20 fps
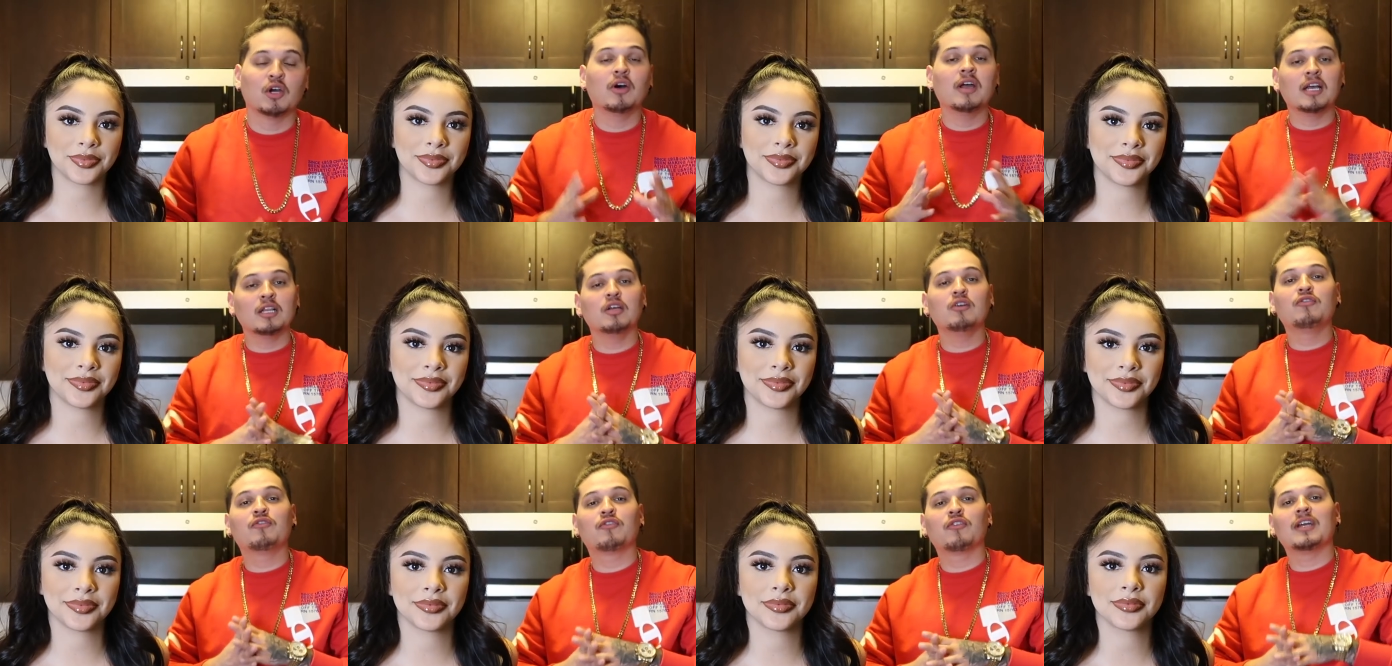Speaker 1: so
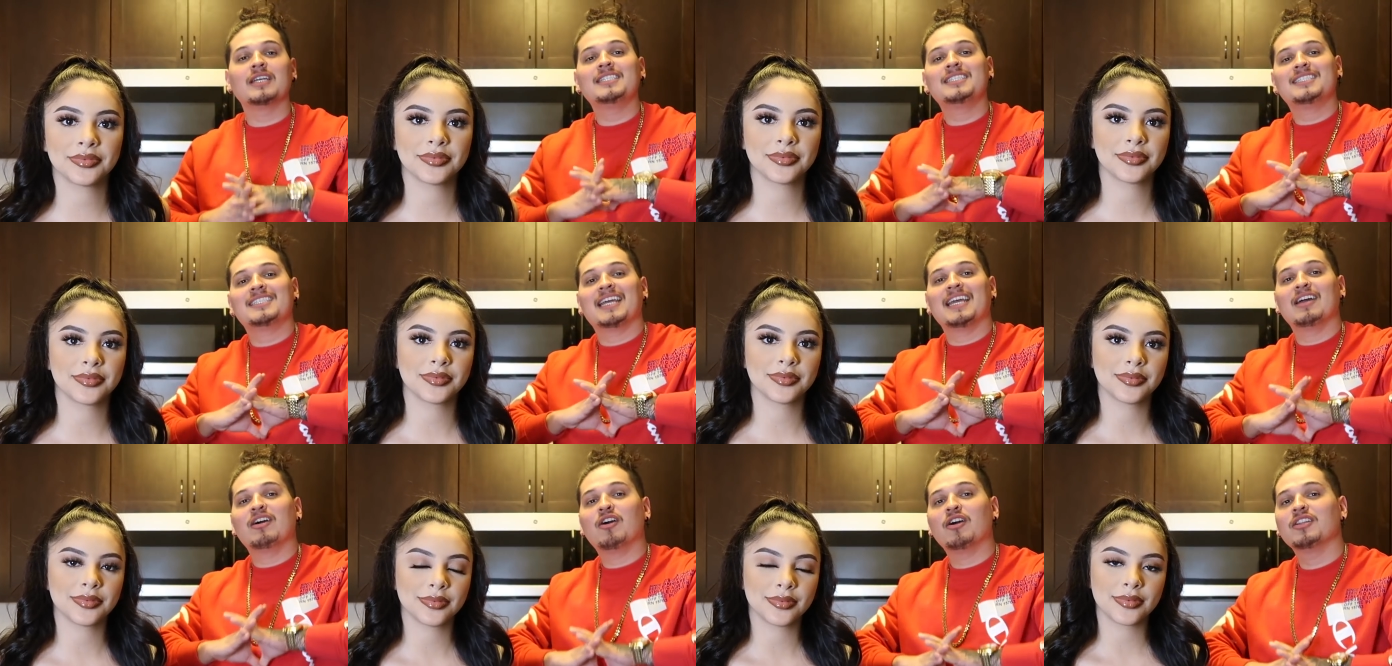HelloFresh is
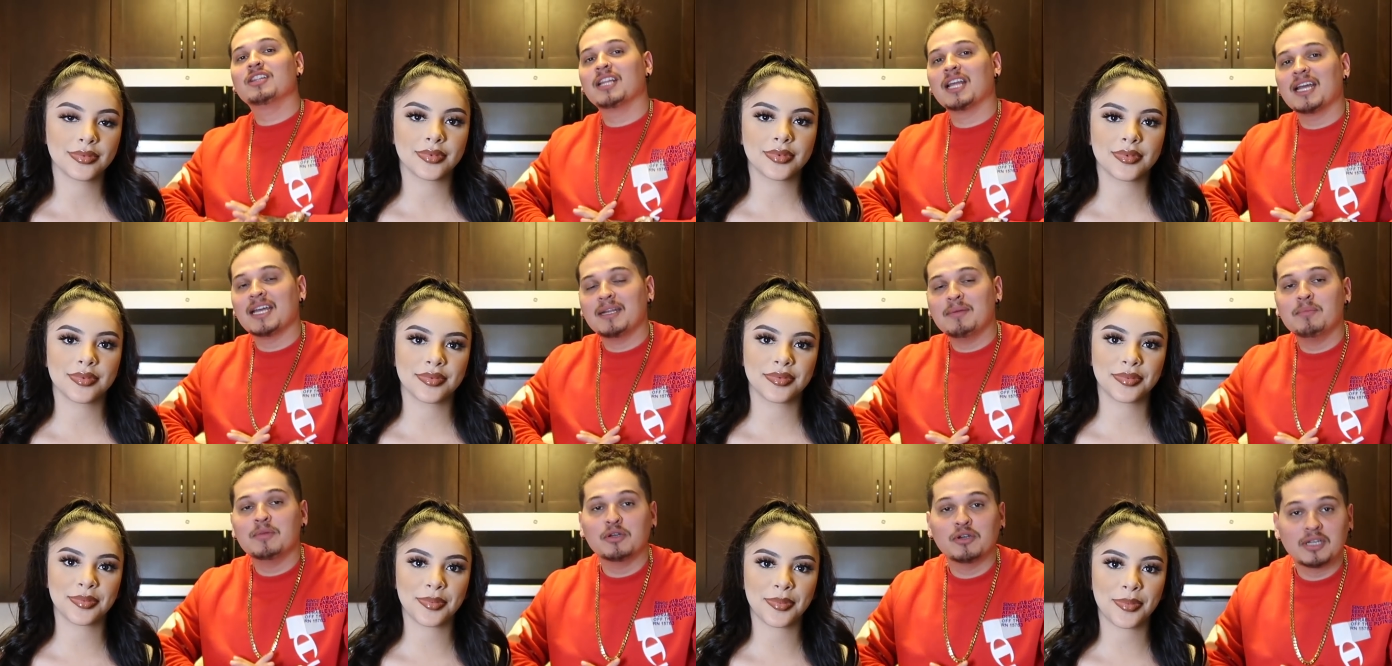an
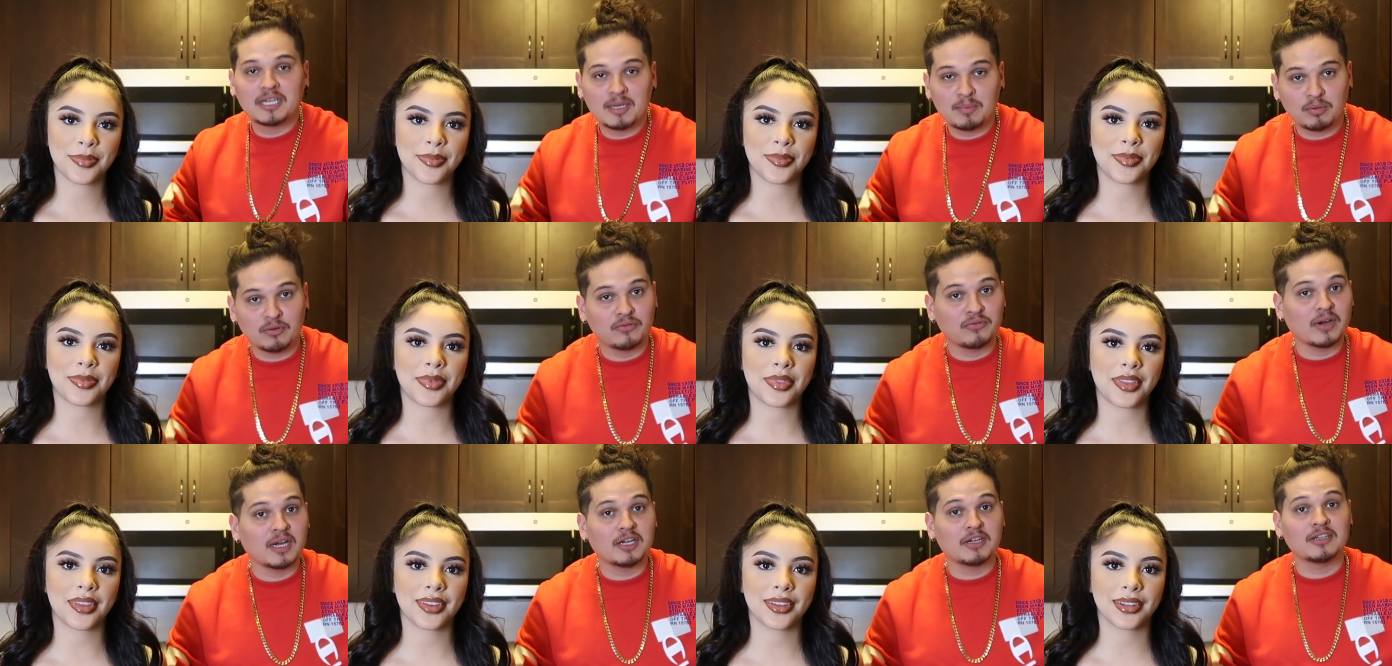online meal kit
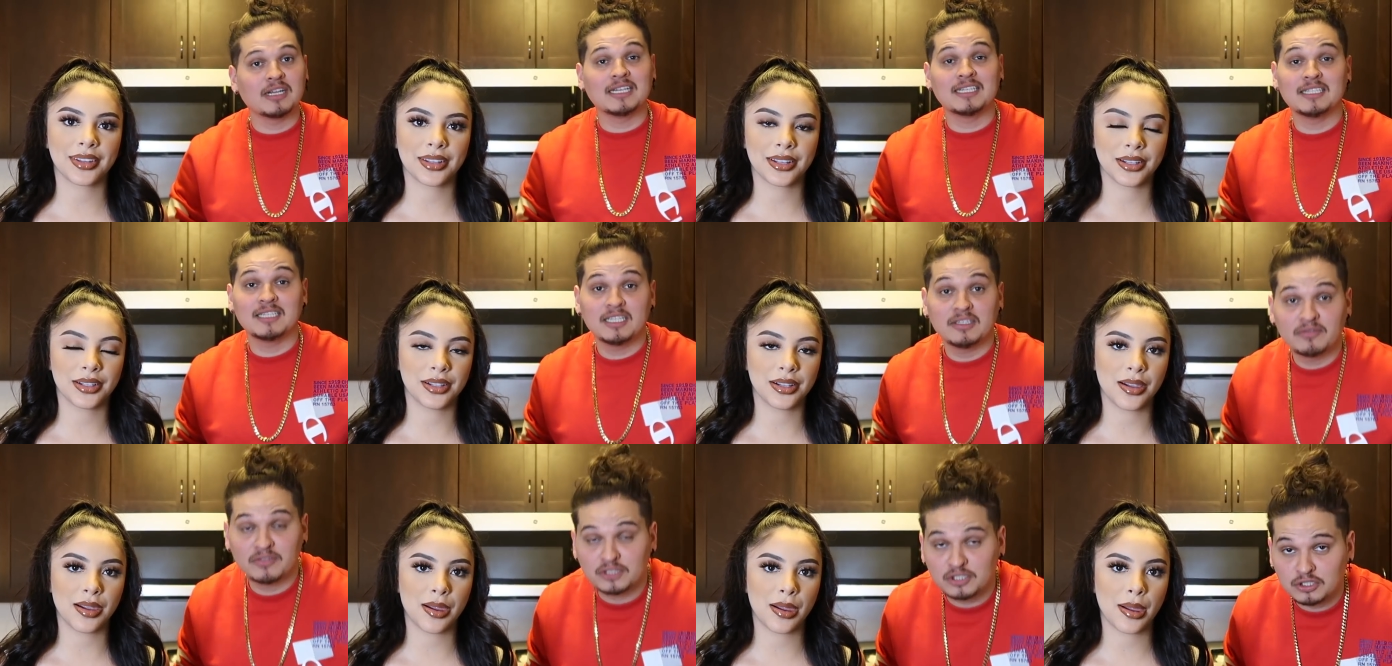provider that
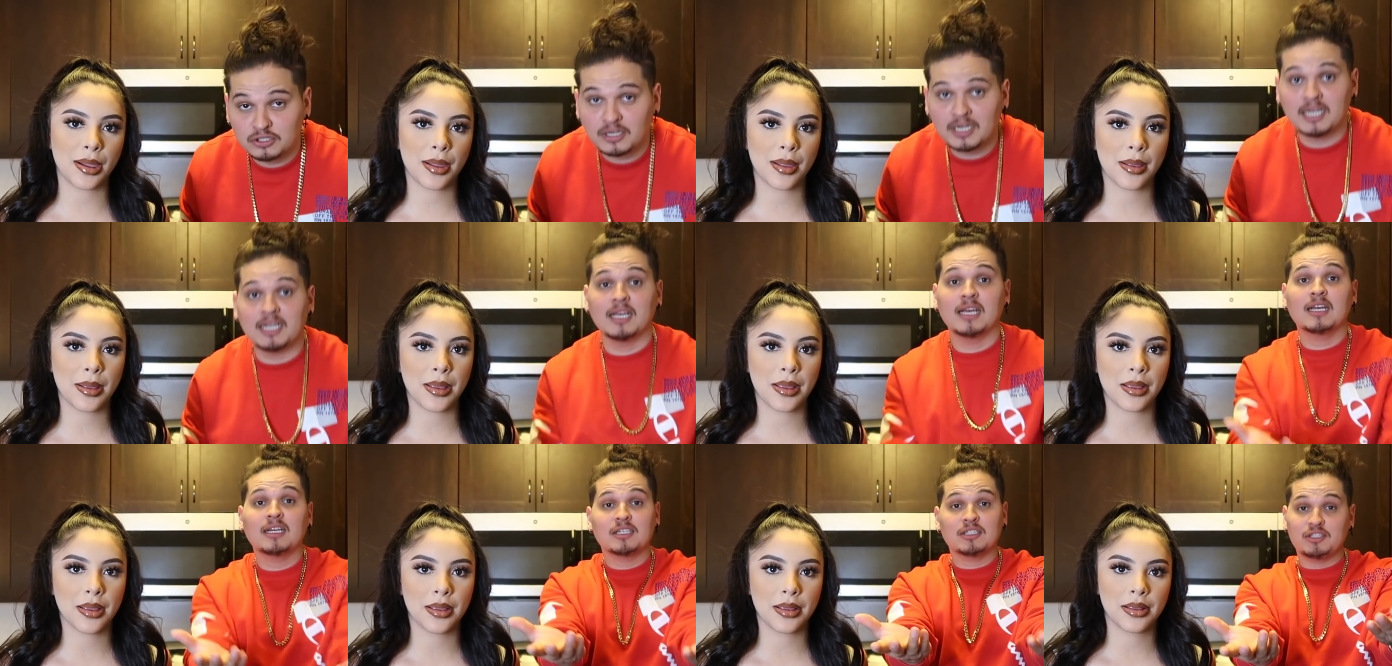delivers
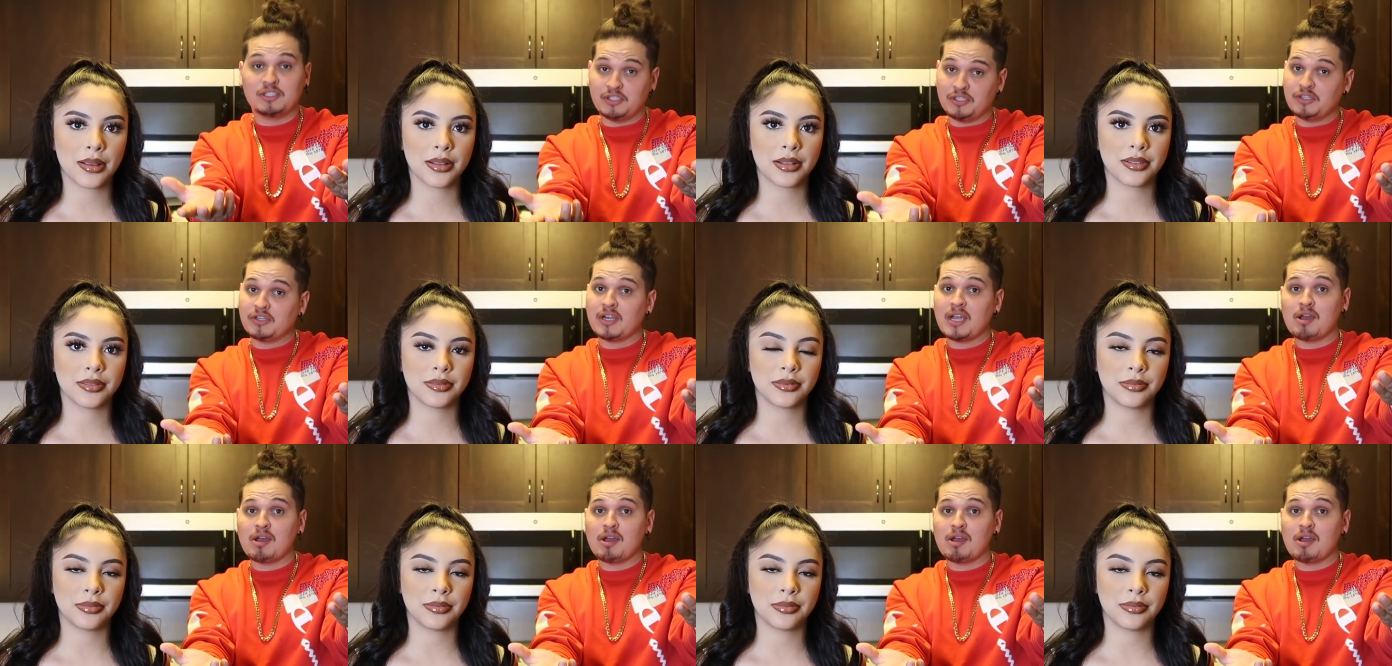straight to your